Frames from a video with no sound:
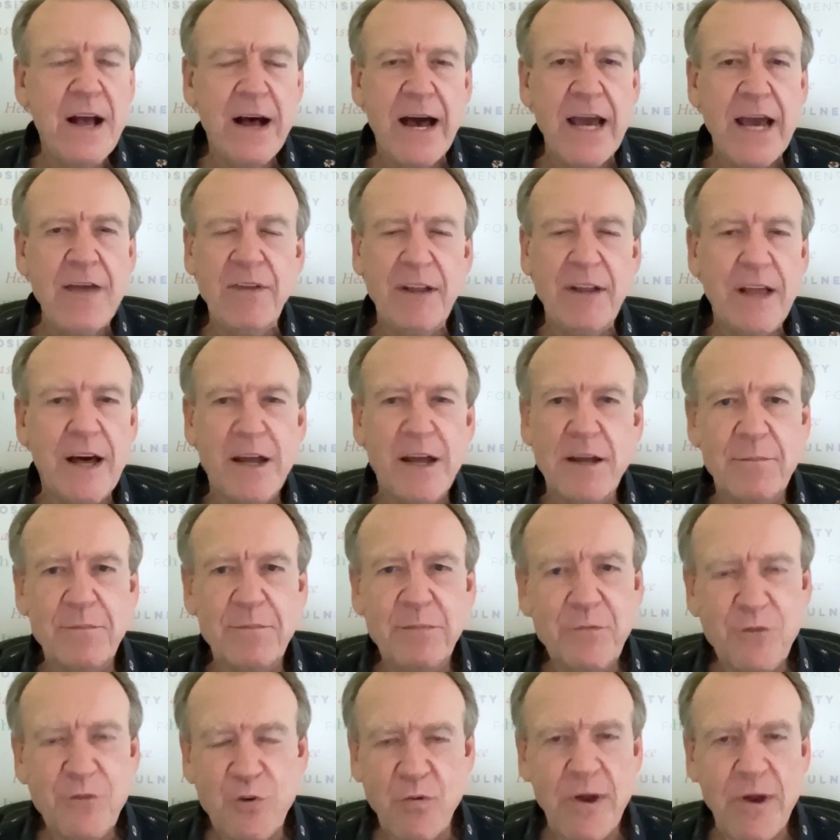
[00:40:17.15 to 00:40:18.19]
I have a lot of
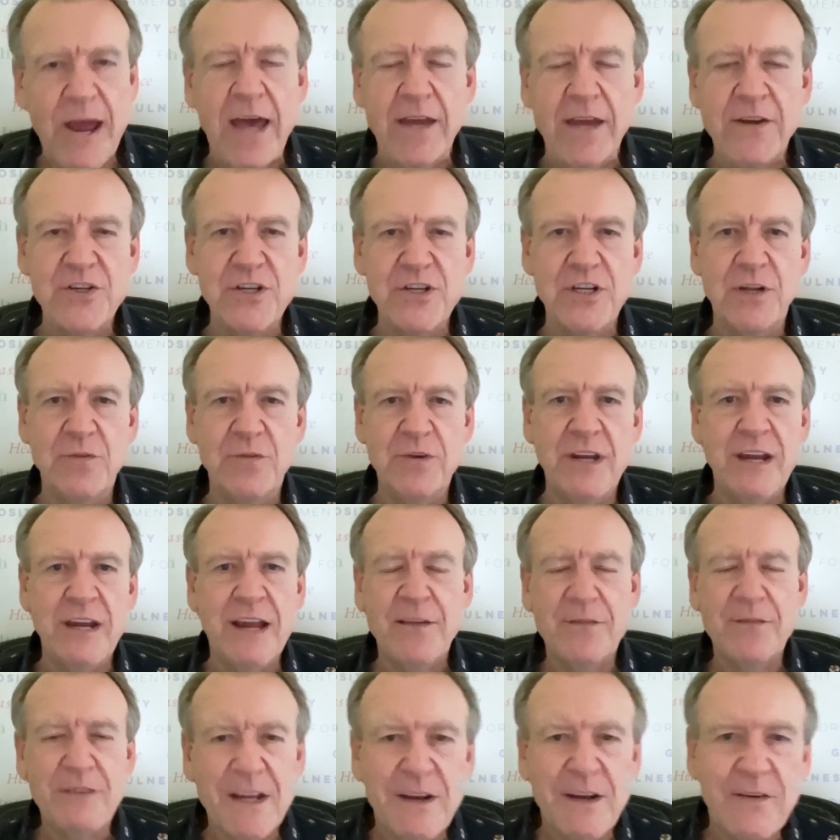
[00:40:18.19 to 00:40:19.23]
grandchildren,
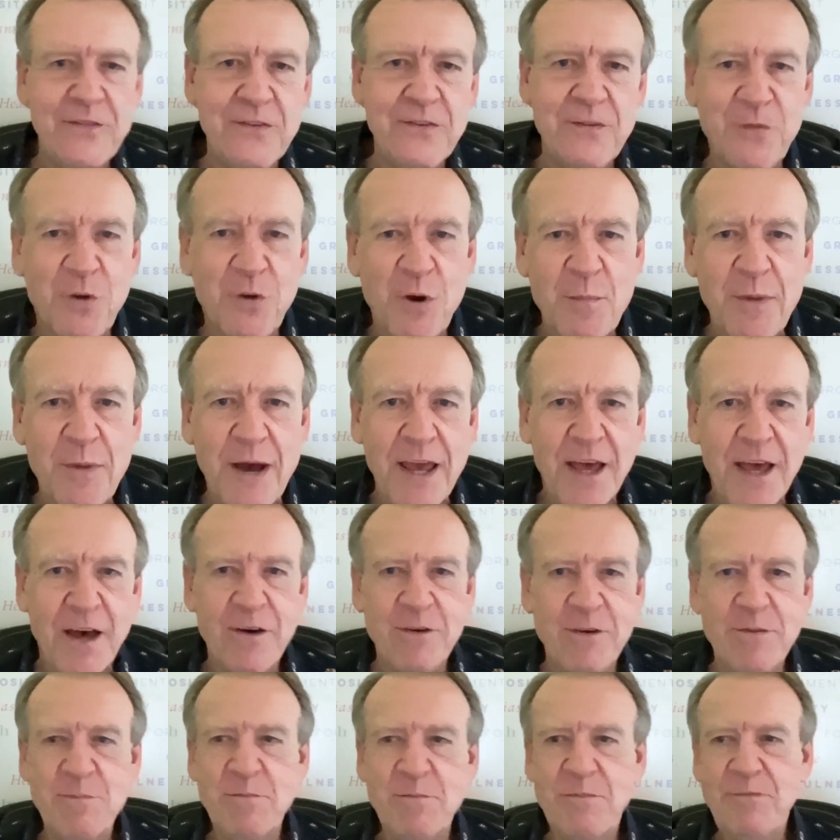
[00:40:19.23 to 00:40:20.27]
enough to form my
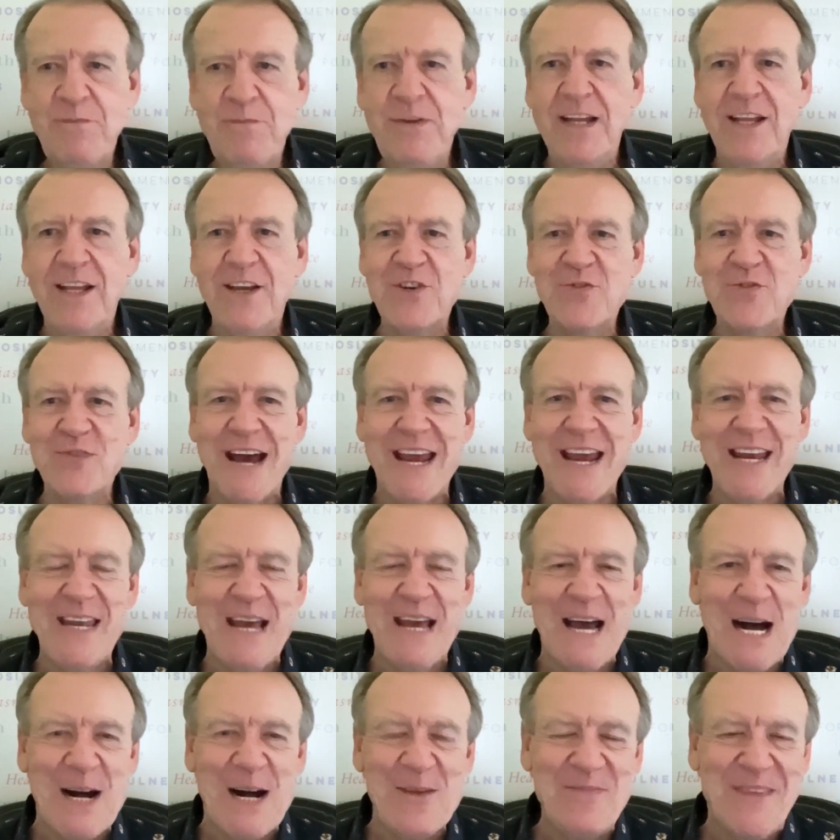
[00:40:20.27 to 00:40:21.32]
own village right
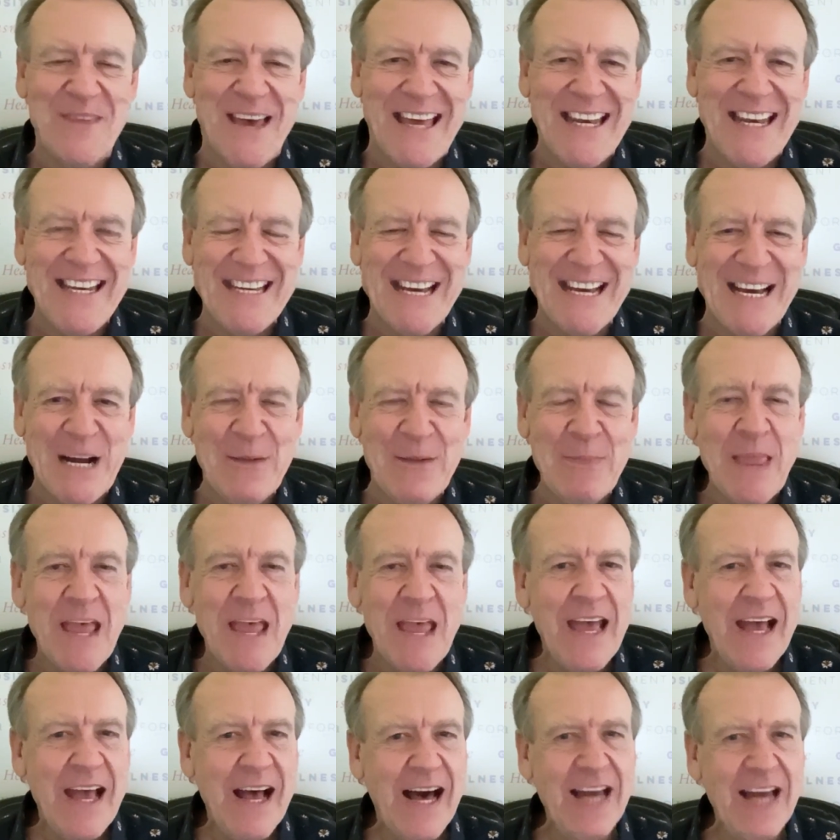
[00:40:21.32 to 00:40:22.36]
now. And I
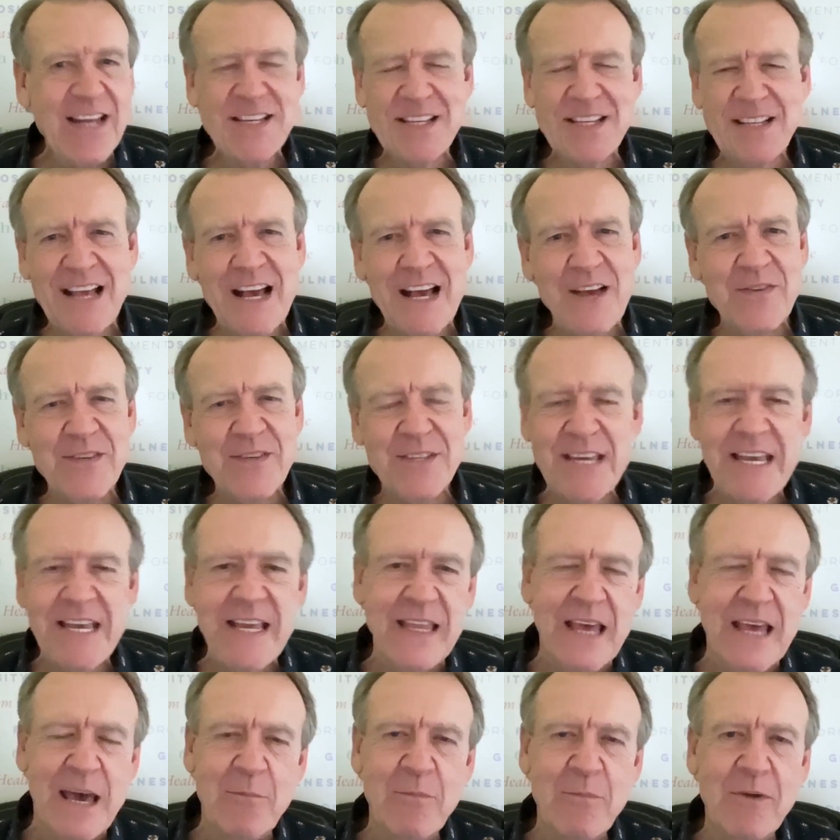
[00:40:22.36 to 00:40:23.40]
just love
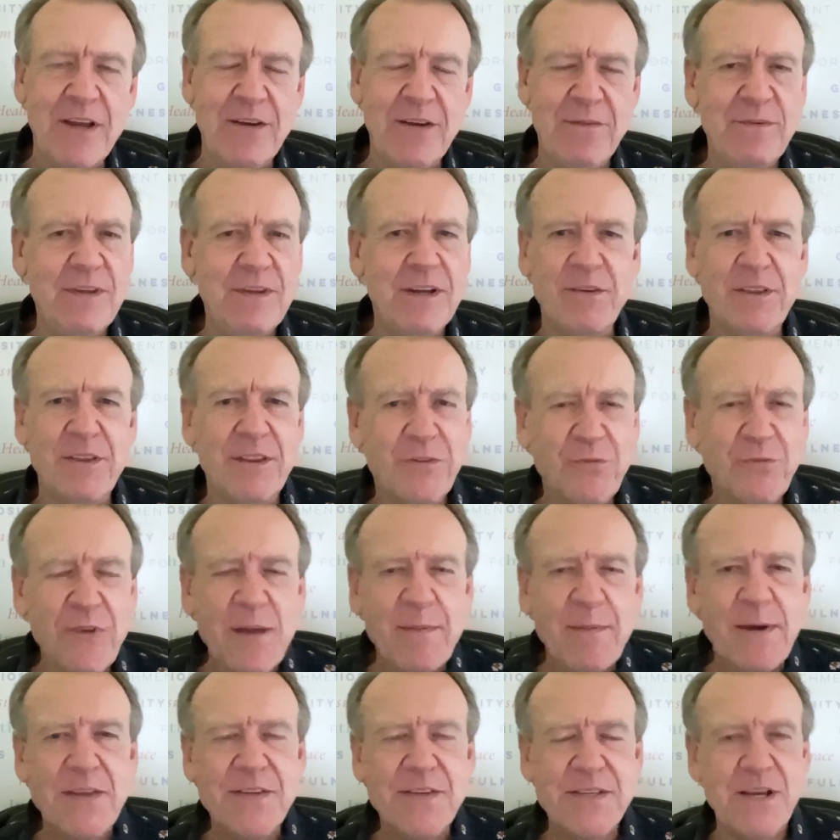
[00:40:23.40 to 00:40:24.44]
seeing them when they're
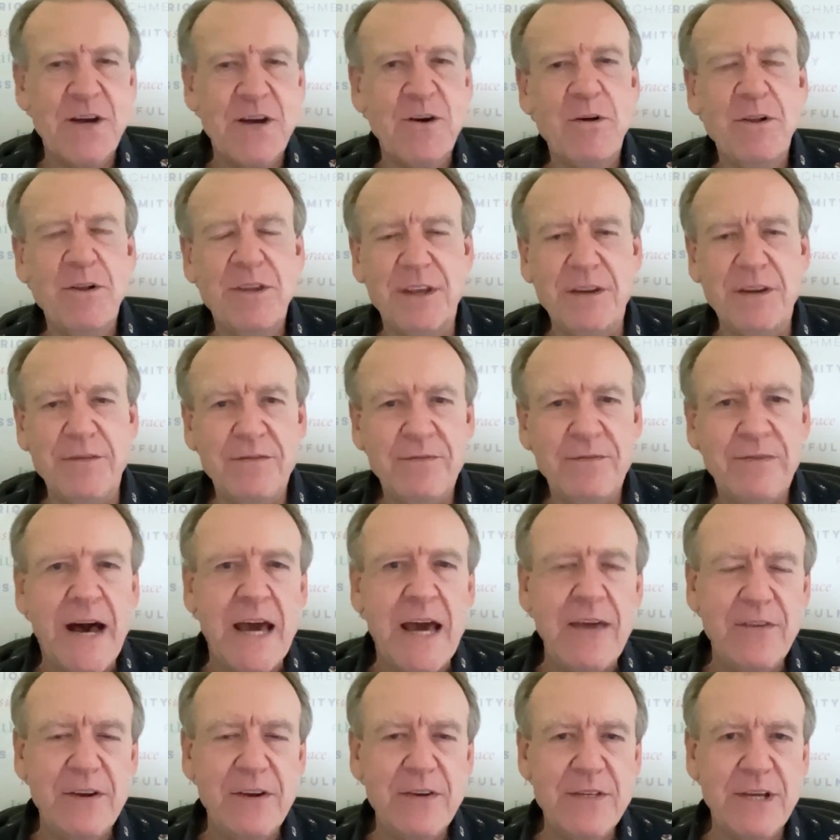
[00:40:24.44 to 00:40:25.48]
3 months old and
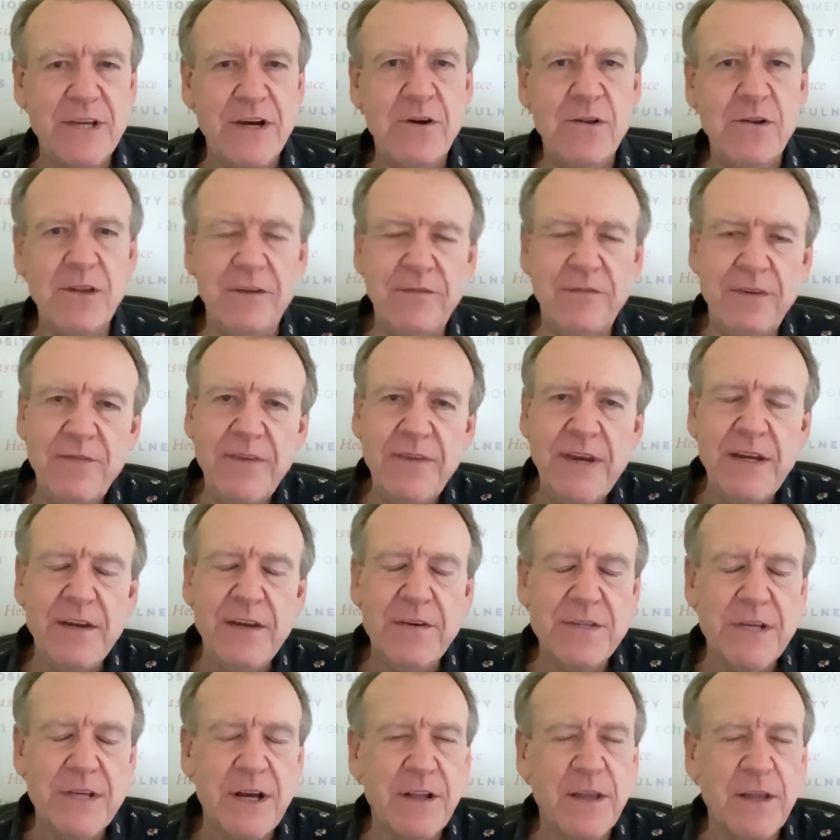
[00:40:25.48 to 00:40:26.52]
5 years old and 15
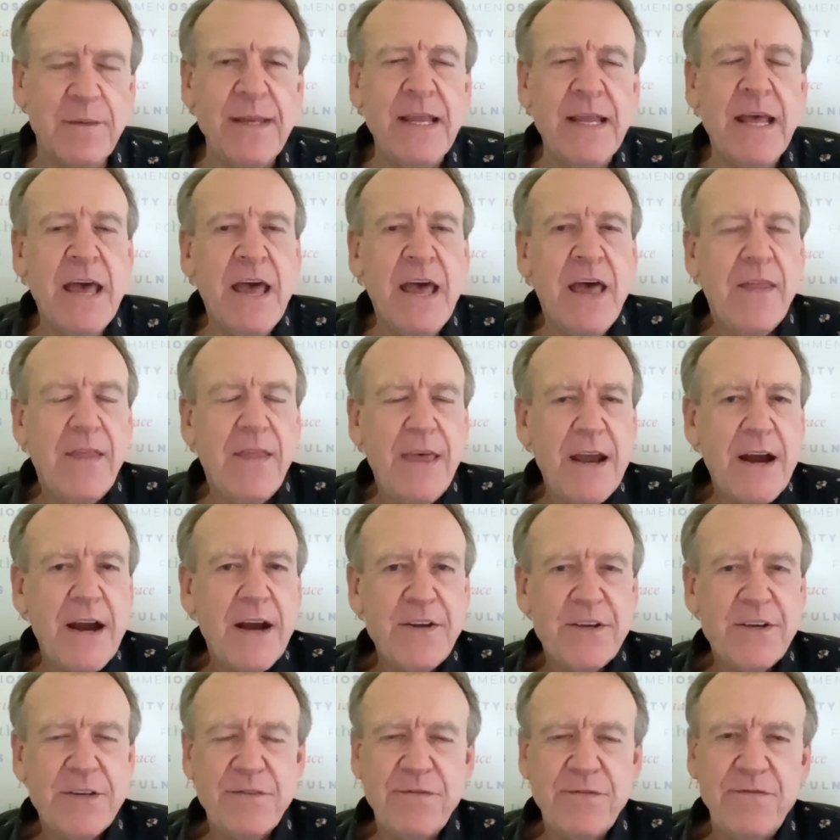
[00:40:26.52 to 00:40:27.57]
years old. I mean, they
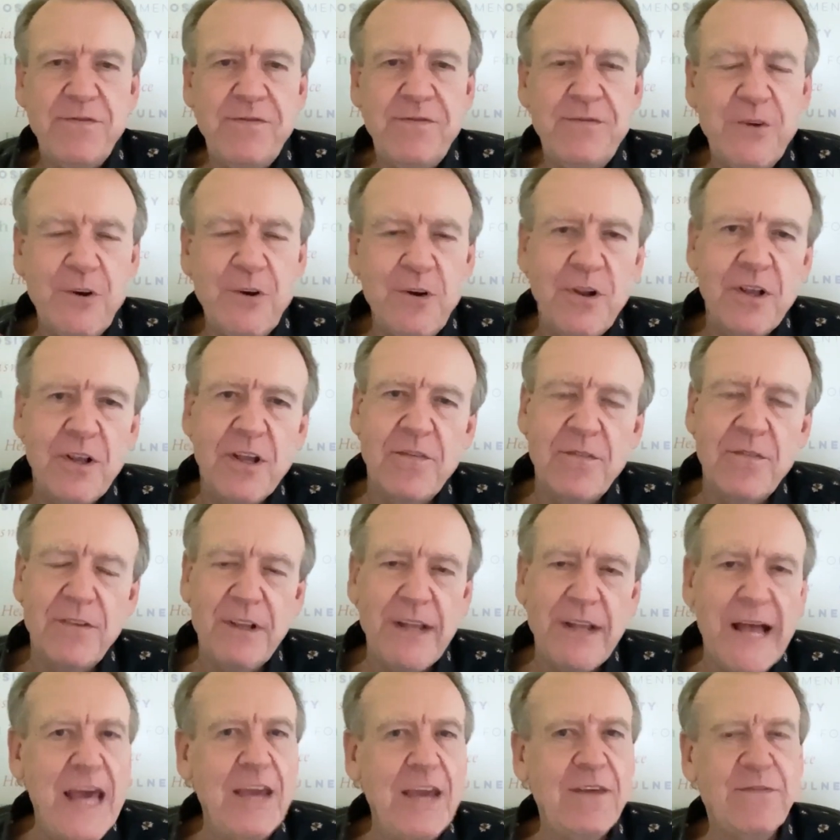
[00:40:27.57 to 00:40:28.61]
are just full of
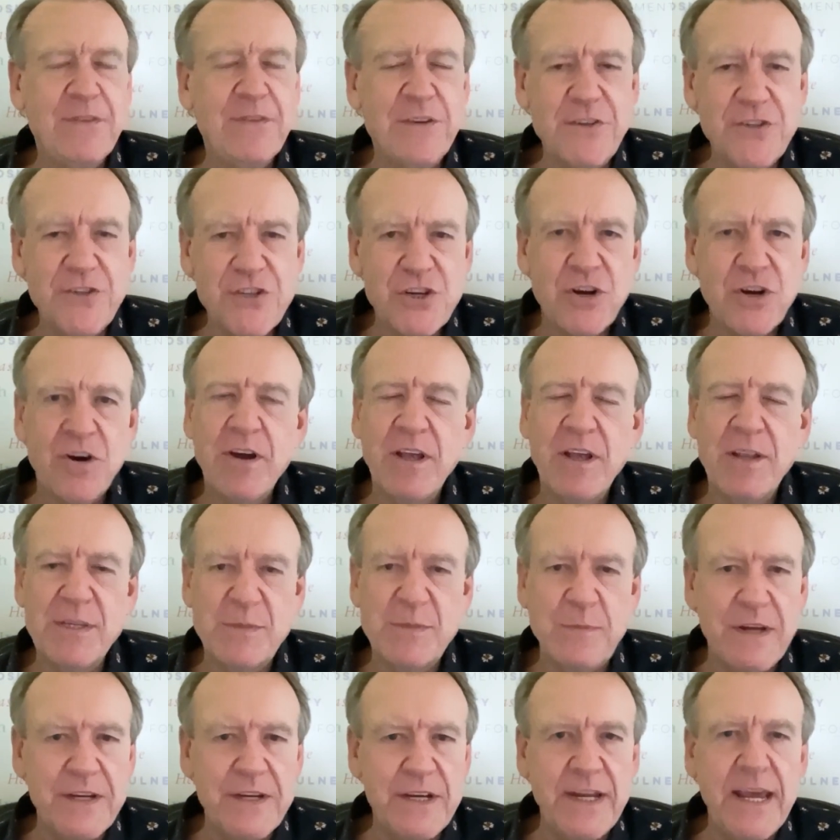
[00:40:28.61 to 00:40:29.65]
life and joy and
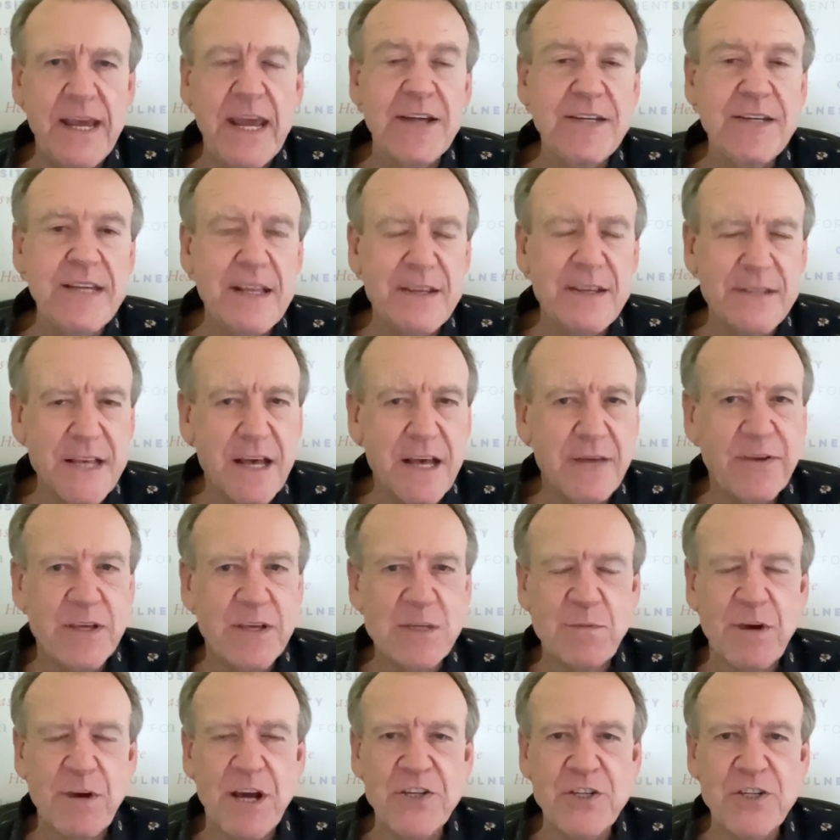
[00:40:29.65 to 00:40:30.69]
spontaneity and
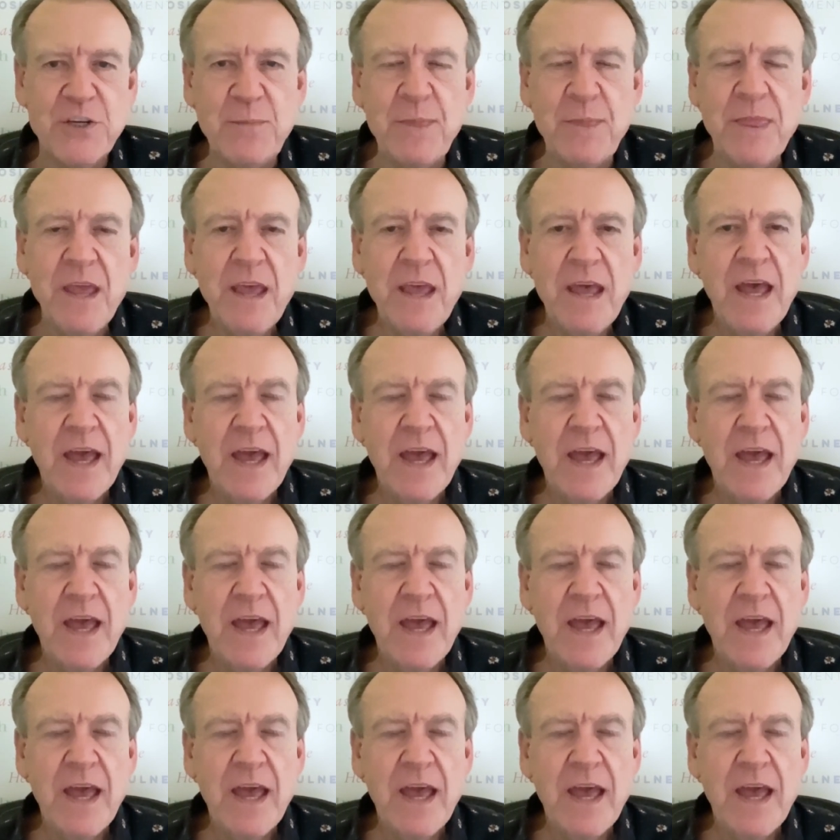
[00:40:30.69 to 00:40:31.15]
self-expression.